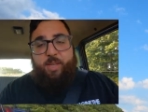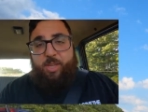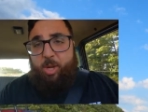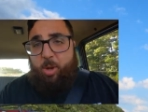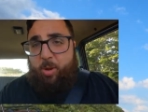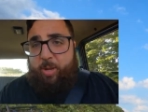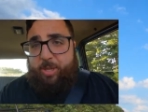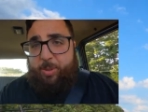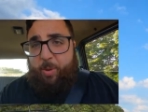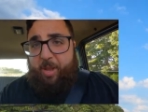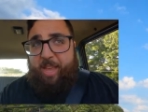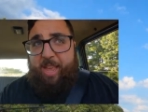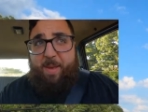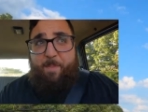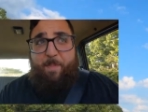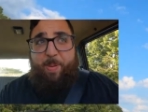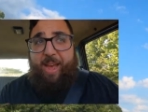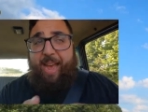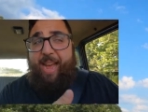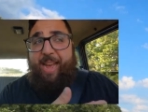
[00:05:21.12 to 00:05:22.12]
So as we get
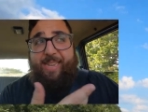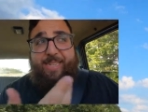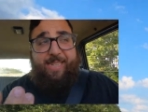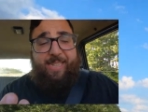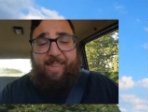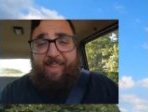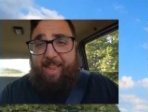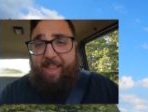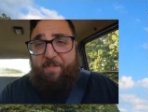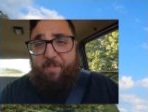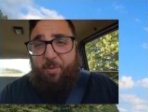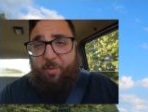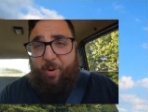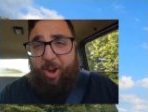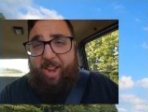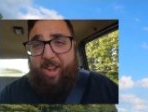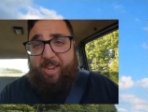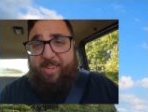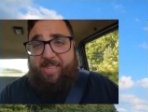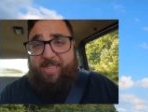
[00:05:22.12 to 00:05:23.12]
past left,
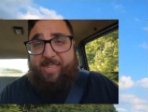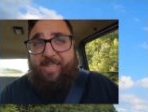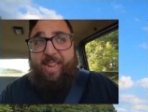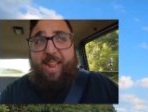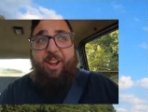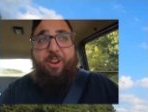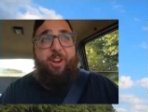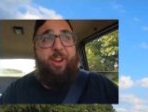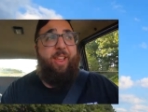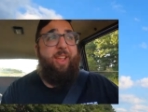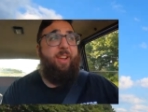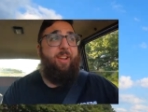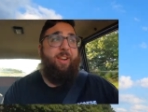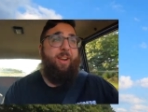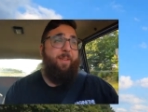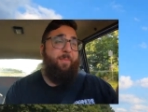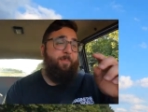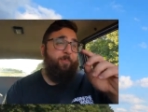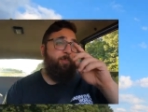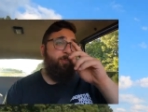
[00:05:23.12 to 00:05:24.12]
right, and center
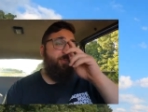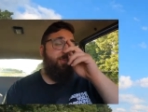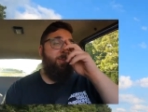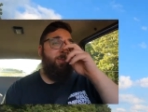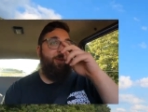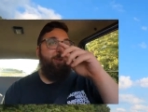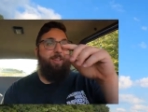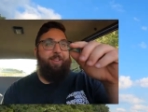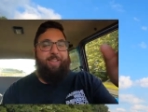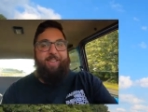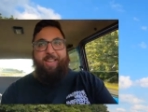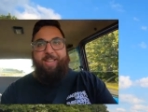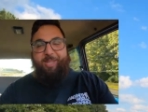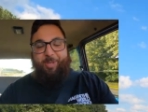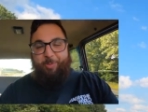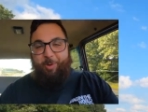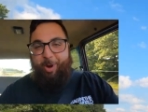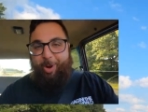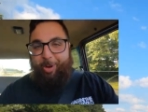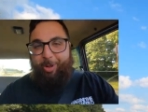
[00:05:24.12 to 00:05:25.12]
here,
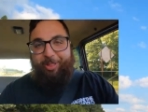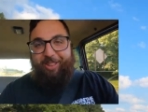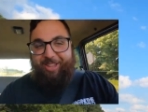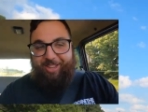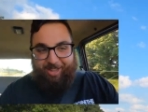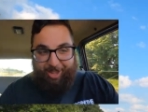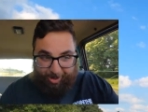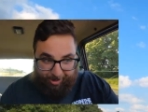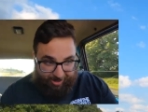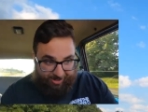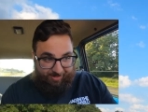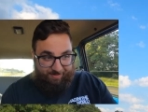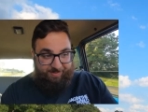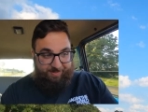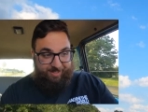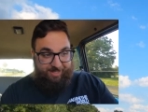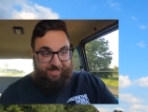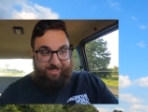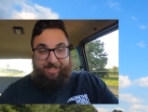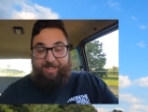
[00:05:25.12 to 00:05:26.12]
because we're only
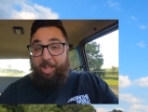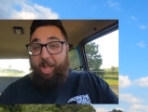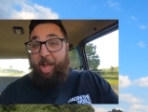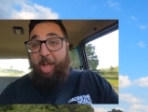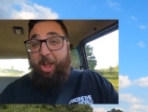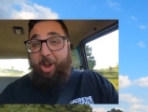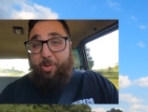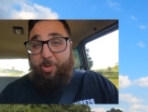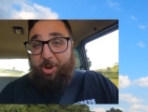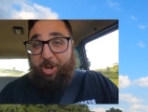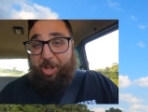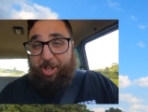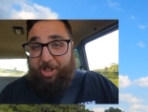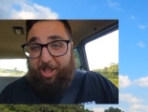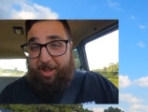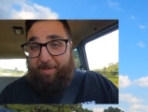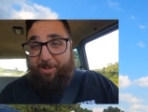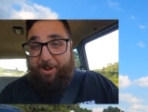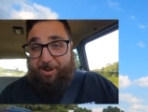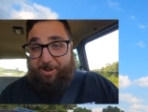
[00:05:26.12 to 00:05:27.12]
going 100
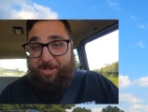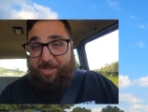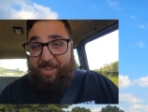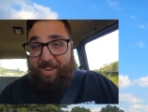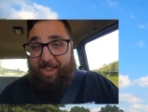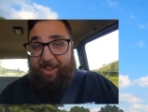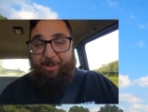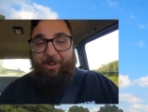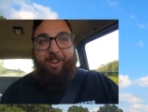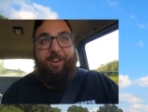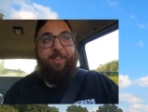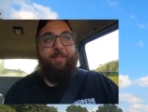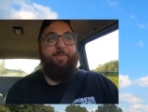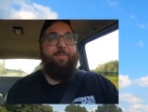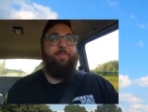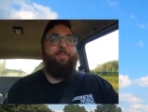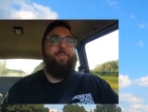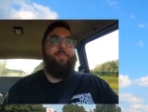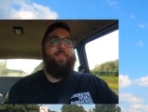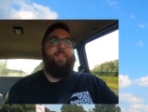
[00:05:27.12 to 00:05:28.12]
kilometers an hour,
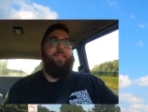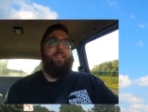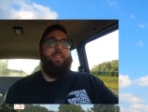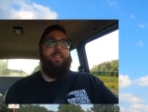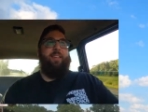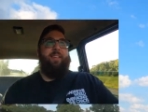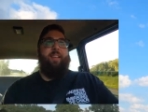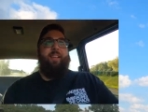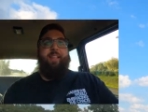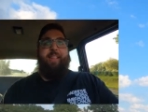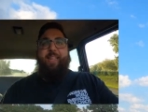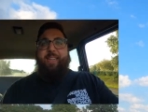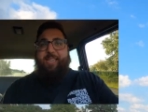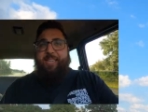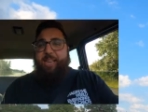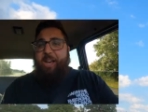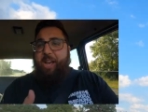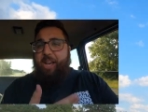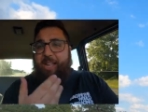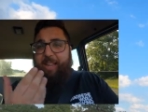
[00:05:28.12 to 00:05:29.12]

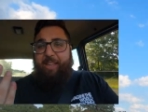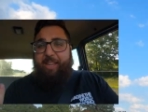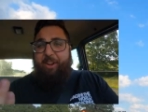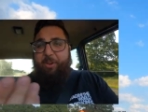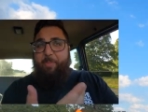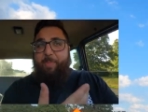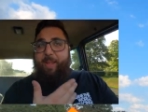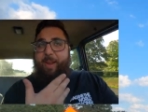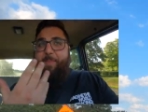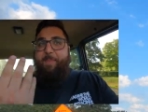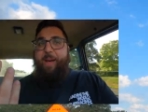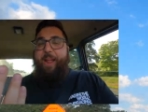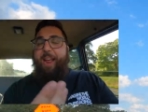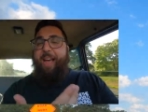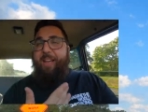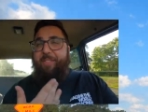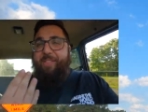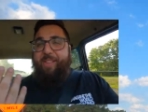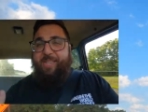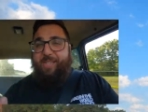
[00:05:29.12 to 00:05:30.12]
Let's talk a little bit about
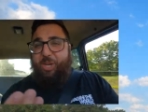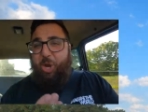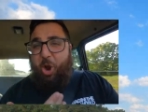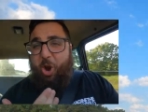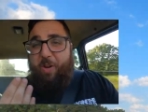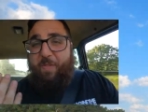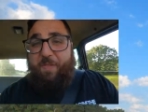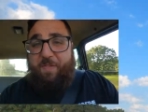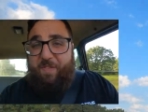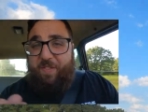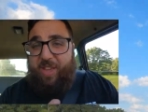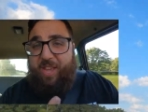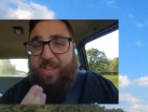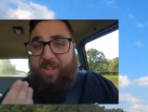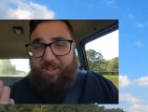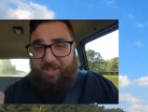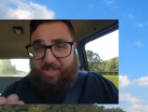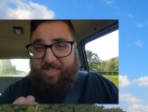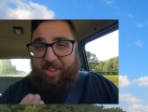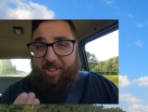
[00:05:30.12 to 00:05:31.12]
how this car
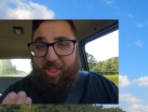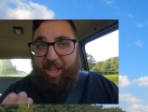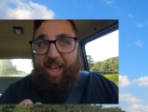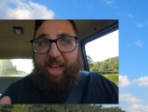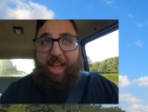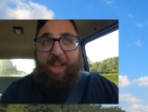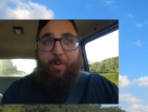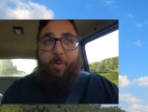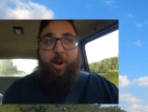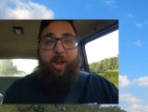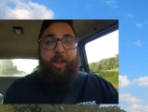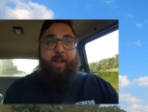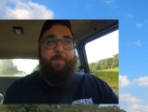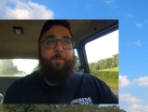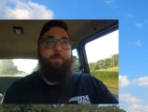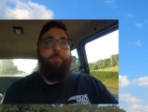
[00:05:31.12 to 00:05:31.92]
feels on the highway.